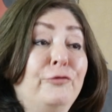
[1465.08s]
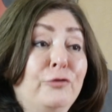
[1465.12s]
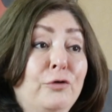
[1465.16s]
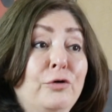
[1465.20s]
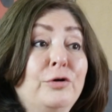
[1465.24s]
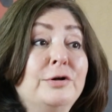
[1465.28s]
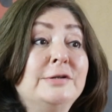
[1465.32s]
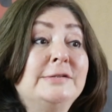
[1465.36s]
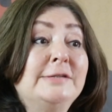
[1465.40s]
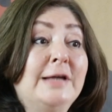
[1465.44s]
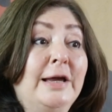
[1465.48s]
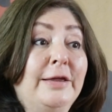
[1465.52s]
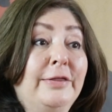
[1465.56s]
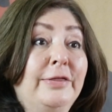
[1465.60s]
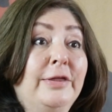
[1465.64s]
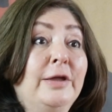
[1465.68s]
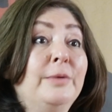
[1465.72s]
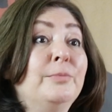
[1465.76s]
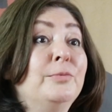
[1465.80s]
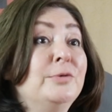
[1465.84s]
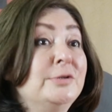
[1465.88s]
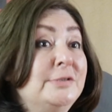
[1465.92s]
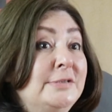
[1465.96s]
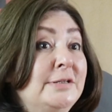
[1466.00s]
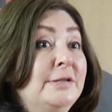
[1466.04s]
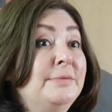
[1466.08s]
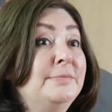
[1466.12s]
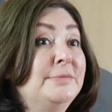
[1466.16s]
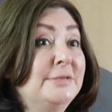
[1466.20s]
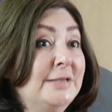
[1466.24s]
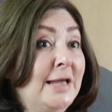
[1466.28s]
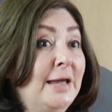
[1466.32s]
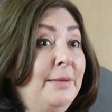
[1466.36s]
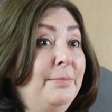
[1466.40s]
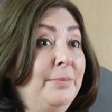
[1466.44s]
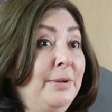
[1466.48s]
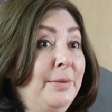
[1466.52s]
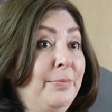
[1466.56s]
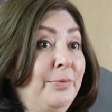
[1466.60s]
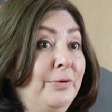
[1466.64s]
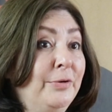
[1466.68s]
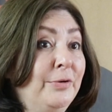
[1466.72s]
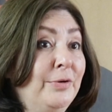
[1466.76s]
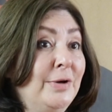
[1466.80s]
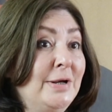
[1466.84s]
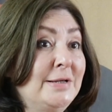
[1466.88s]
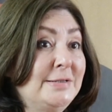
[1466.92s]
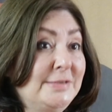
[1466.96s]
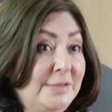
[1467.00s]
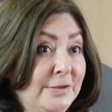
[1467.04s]
Of course, I think Muslims can be
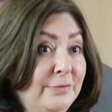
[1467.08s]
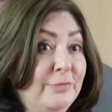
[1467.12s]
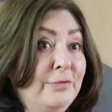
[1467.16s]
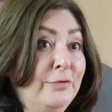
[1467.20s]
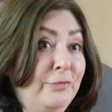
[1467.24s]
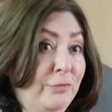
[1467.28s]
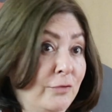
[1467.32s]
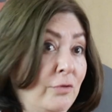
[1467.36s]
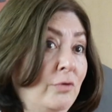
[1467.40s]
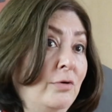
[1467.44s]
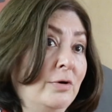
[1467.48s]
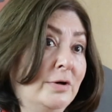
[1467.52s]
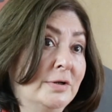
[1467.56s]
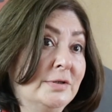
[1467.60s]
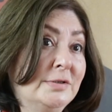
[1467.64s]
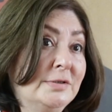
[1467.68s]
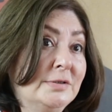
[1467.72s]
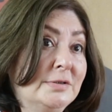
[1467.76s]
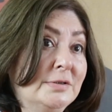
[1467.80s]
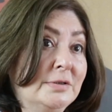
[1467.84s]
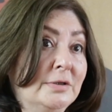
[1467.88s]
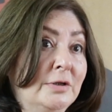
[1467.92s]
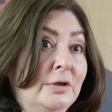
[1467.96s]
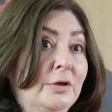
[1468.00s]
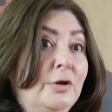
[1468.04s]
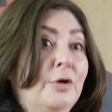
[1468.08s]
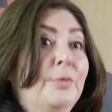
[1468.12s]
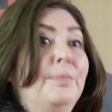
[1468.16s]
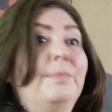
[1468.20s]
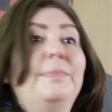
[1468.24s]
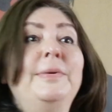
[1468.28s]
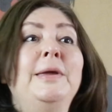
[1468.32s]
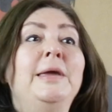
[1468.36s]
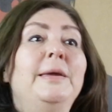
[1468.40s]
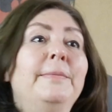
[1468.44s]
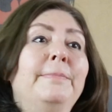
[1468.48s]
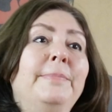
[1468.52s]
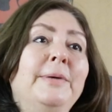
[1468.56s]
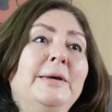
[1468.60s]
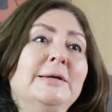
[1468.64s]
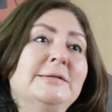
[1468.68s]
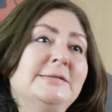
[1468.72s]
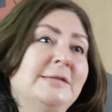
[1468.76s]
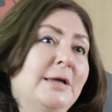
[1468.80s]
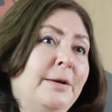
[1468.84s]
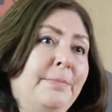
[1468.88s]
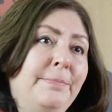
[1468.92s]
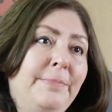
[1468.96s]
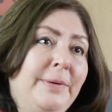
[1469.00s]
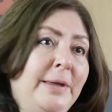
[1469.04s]
progressive, of course, you know, pe-
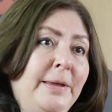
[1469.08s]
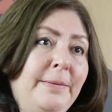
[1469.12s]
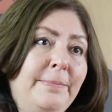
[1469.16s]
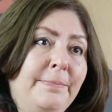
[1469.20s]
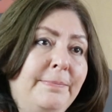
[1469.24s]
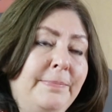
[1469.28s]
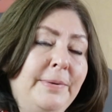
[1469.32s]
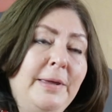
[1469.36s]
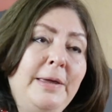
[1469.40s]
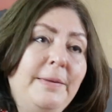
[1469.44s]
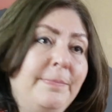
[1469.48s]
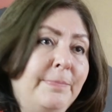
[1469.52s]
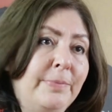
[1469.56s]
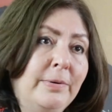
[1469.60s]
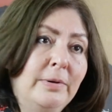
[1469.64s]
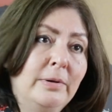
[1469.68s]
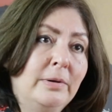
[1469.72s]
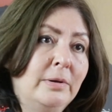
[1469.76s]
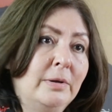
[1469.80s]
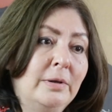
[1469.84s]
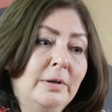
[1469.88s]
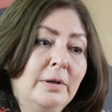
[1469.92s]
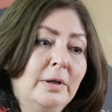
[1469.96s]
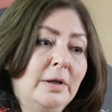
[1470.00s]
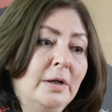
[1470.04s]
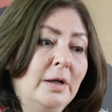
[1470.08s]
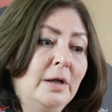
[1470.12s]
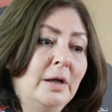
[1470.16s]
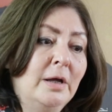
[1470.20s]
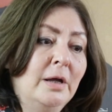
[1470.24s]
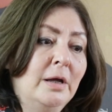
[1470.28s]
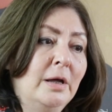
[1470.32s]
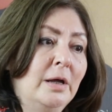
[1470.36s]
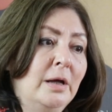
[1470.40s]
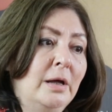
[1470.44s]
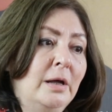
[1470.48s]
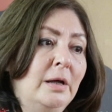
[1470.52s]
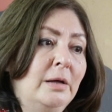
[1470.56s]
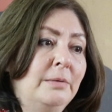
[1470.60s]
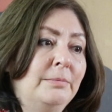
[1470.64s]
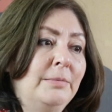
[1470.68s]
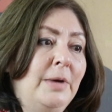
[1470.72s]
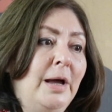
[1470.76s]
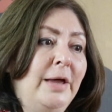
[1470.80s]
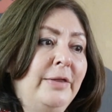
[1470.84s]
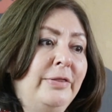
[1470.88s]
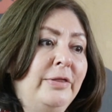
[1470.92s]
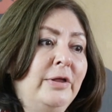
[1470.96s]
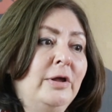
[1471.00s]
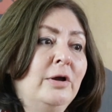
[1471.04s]
because they're pe- people,
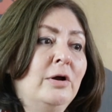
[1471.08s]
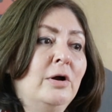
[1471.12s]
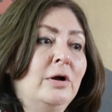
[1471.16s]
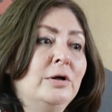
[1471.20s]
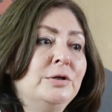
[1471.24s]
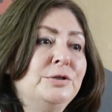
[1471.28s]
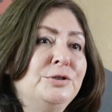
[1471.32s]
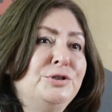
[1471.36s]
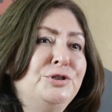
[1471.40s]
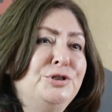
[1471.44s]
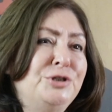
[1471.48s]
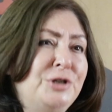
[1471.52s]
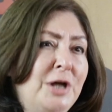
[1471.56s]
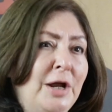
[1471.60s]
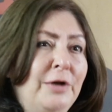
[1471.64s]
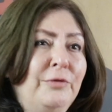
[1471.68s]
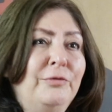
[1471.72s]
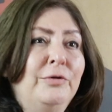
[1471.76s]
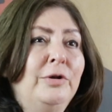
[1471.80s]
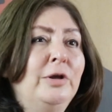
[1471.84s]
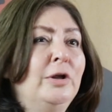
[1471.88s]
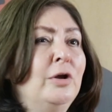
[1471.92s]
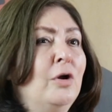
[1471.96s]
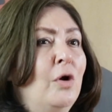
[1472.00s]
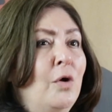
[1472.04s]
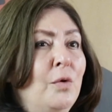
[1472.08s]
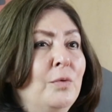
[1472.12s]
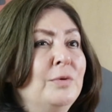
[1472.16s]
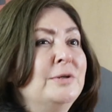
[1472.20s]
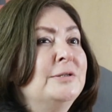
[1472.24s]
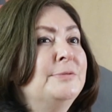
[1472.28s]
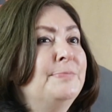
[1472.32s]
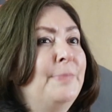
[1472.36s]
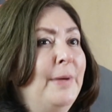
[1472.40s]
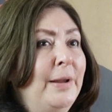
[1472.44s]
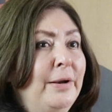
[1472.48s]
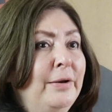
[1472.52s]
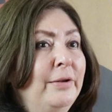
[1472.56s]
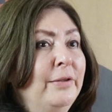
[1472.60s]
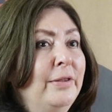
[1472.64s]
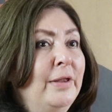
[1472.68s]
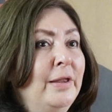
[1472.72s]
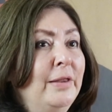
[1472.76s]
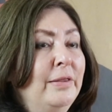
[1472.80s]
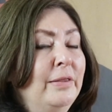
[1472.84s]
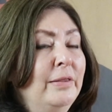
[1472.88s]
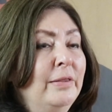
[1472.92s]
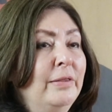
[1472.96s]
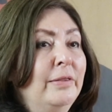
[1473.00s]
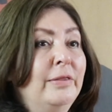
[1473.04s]
um, I think, are generally always
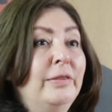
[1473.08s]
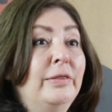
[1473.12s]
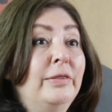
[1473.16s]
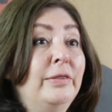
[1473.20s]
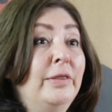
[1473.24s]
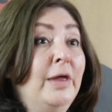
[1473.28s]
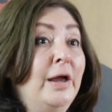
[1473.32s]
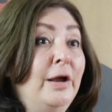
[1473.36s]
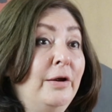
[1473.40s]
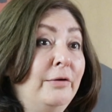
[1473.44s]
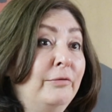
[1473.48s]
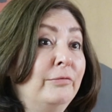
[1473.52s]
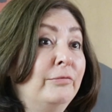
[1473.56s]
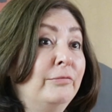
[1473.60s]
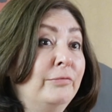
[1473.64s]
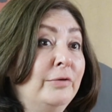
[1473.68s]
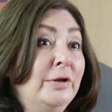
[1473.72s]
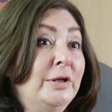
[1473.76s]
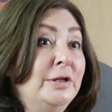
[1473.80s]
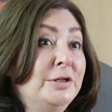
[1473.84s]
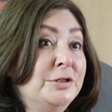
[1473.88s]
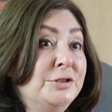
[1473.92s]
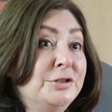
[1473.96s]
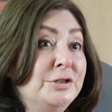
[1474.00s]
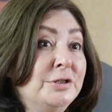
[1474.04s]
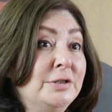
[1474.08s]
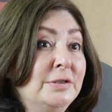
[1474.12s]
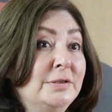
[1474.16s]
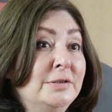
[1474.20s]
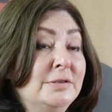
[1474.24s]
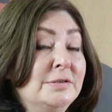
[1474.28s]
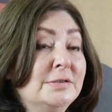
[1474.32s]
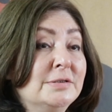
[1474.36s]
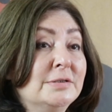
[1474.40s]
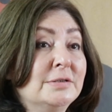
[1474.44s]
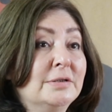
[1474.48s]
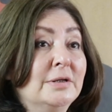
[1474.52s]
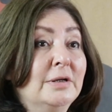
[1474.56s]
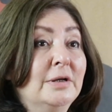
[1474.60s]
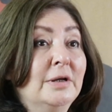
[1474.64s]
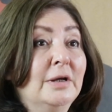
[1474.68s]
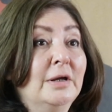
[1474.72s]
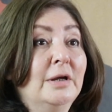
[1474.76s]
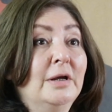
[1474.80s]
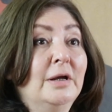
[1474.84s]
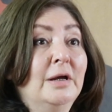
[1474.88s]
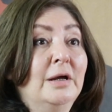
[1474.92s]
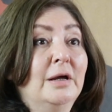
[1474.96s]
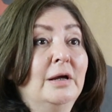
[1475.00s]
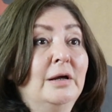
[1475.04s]
better than their religions,
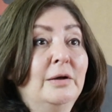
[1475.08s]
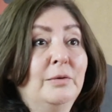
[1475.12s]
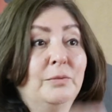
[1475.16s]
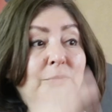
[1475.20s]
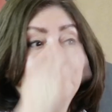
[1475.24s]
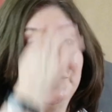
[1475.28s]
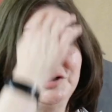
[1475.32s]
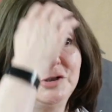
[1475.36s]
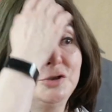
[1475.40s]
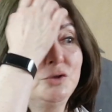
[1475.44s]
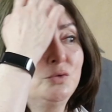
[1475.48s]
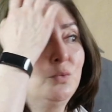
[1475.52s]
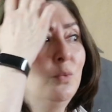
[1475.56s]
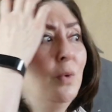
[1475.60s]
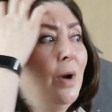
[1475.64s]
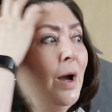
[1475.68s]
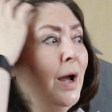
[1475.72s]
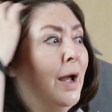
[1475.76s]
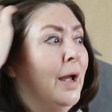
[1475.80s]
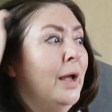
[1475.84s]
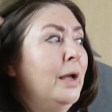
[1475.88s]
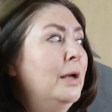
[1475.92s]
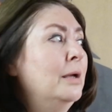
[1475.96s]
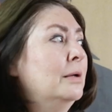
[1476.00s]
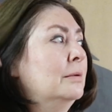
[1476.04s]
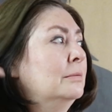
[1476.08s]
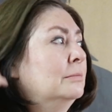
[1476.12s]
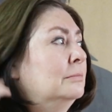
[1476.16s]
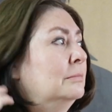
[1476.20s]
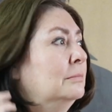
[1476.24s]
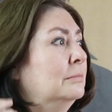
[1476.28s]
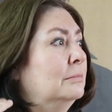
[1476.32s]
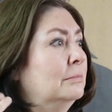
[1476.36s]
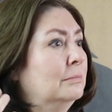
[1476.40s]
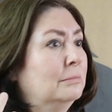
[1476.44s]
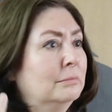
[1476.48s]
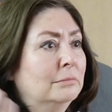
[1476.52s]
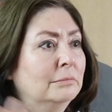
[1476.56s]
uh, which is why,